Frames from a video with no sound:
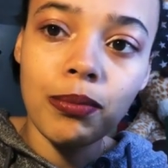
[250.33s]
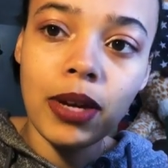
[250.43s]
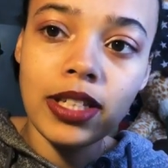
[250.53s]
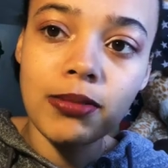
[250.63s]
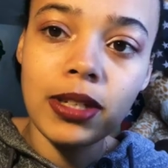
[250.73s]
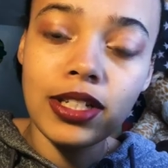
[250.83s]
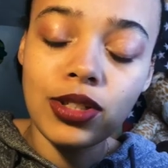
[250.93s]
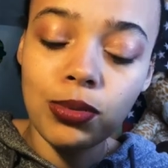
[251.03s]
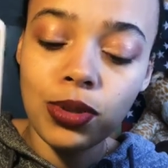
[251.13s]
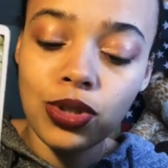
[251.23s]
best place
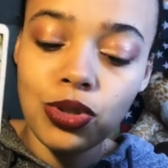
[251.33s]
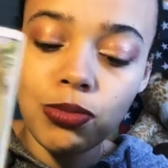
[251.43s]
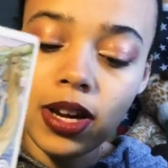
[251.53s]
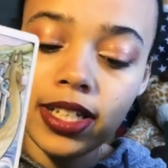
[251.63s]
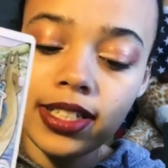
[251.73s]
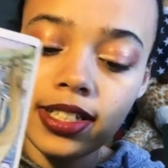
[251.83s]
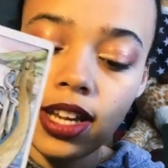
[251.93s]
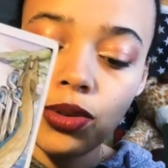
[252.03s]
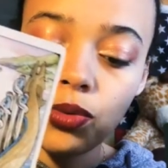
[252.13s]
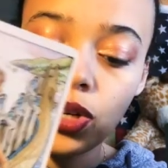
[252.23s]
to put your
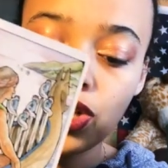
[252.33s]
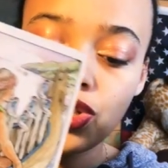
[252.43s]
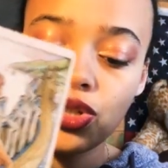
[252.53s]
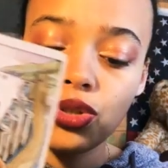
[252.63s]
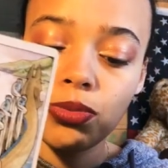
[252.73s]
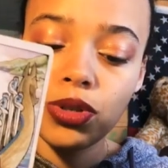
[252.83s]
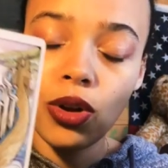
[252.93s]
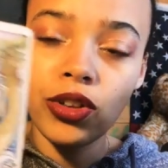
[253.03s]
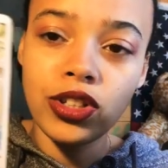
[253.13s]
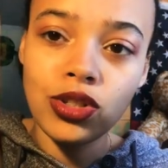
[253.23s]
mindset. Where should you put
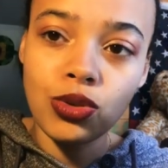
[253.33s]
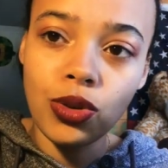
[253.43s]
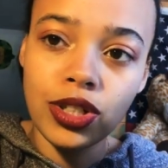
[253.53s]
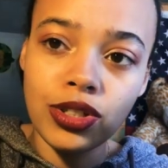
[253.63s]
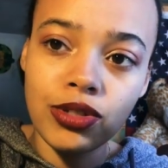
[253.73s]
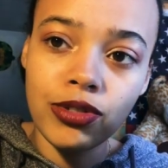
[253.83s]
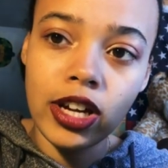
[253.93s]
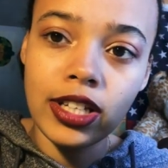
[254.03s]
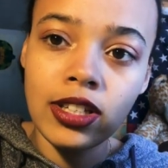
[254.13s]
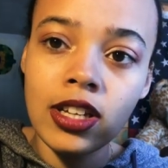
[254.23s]
all these swords,
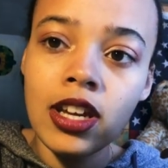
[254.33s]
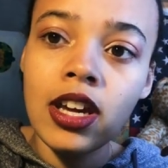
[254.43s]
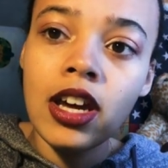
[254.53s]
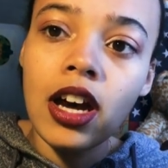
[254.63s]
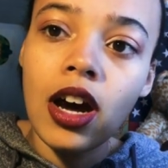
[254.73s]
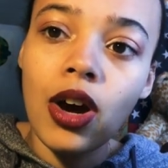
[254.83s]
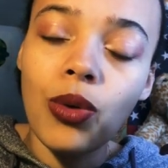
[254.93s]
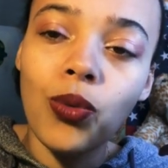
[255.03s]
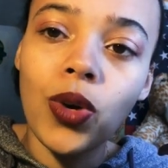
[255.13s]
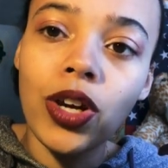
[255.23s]
right?
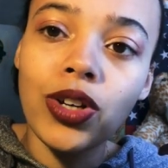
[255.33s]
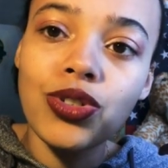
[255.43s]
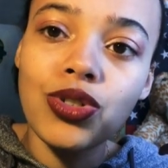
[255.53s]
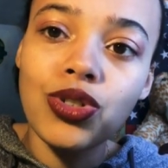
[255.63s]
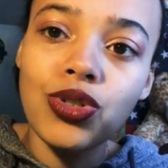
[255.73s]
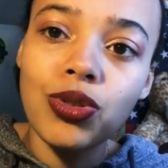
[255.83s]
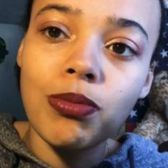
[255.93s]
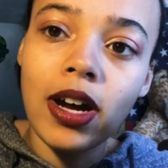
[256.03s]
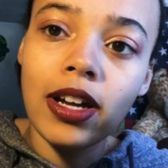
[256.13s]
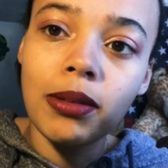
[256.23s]
Where should your
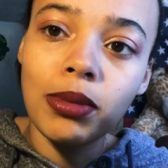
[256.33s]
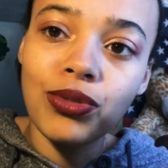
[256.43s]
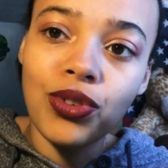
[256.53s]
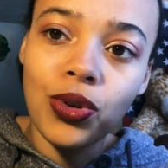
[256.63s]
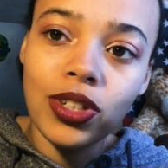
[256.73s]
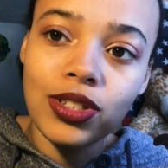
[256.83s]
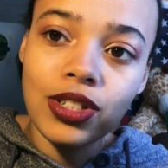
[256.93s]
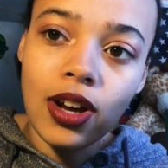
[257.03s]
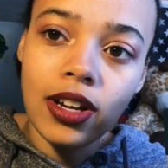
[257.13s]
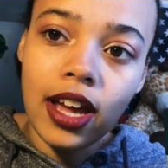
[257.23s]
mind be
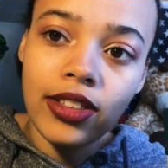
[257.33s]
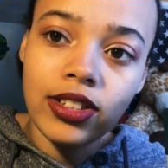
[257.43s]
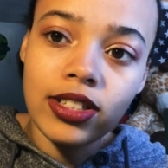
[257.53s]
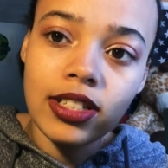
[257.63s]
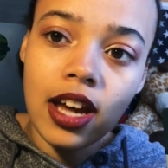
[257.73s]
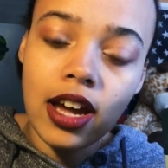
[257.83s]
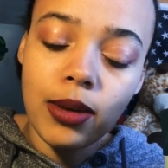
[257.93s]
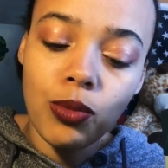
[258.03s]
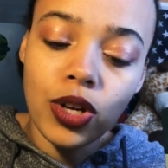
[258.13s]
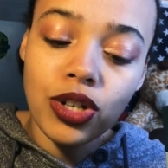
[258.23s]
focused on at this
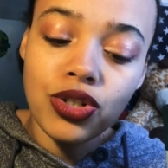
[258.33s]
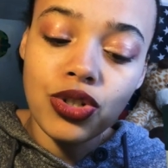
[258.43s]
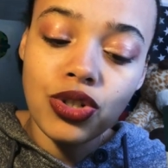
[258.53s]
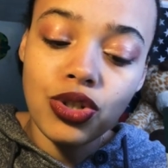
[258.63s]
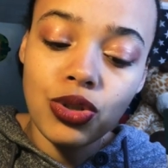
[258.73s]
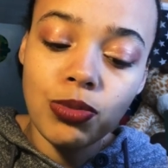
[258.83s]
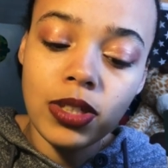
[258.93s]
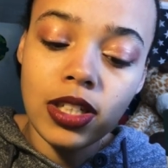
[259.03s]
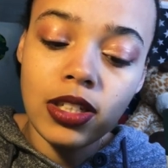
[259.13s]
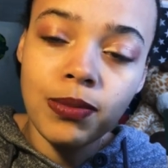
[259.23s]
time? Where should you
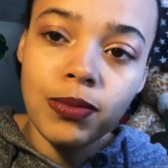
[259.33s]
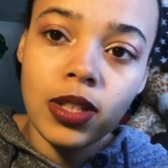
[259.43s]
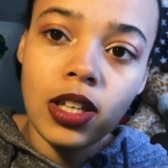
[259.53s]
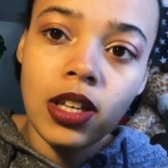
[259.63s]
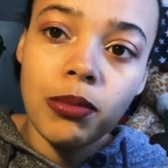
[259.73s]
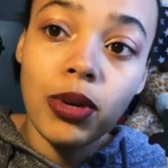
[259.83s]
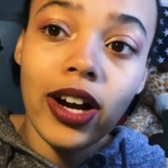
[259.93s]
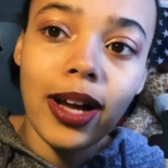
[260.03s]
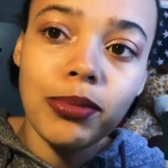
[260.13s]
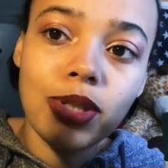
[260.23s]
be
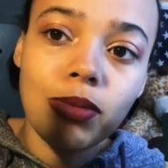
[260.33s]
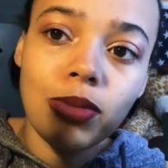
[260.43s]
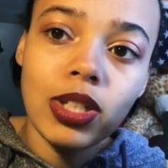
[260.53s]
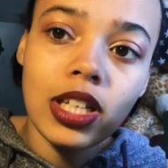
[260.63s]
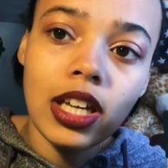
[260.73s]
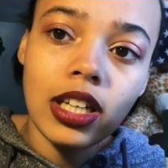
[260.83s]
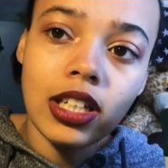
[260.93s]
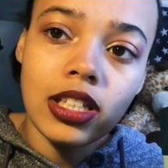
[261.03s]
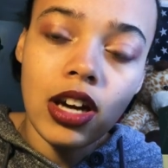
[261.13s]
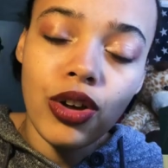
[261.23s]
perhaps
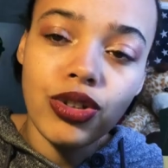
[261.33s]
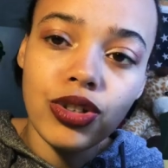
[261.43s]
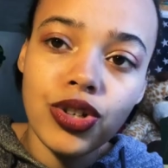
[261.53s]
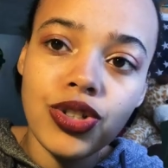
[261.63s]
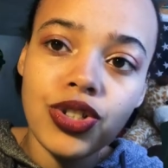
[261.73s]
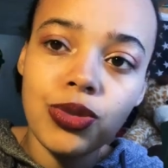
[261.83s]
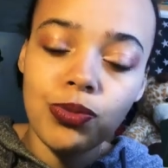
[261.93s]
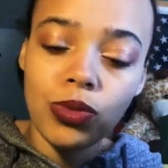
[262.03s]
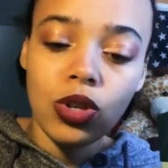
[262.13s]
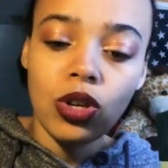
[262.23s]
communicating to others
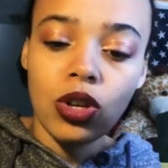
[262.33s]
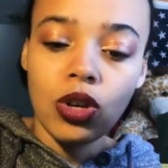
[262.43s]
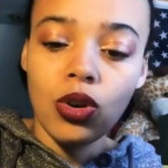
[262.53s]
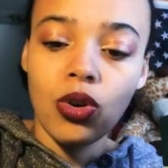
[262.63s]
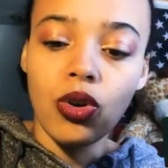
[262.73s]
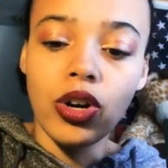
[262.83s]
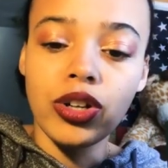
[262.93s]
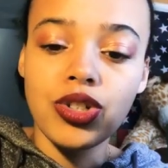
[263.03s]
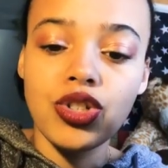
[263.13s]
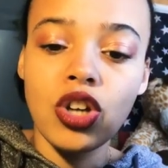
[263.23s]
or
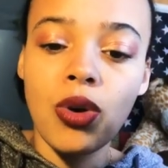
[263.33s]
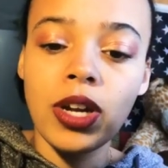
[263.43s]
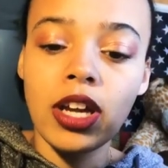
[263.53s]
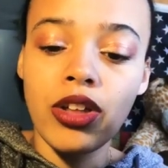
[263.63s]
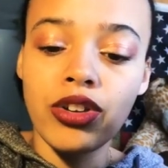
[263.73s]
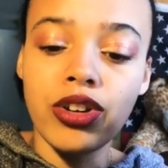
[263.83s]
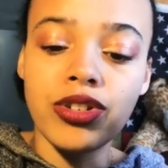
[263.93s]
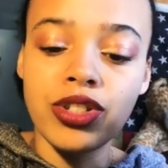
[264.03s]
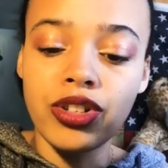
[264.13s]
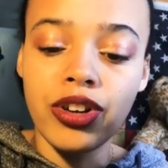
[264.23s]
showing
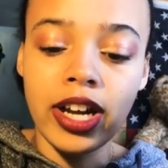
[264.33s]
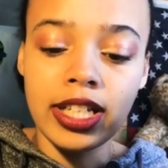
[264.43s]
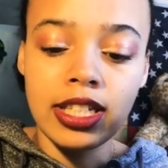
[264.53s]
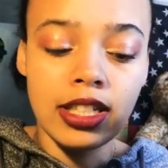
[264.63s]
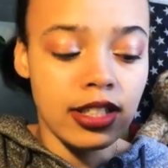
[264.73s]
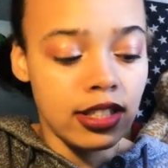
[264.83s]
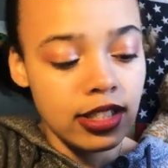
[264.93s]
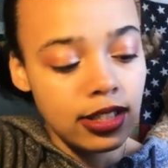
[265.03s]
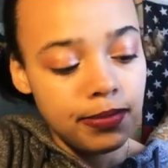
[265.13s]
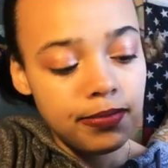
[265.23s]
others your ideas?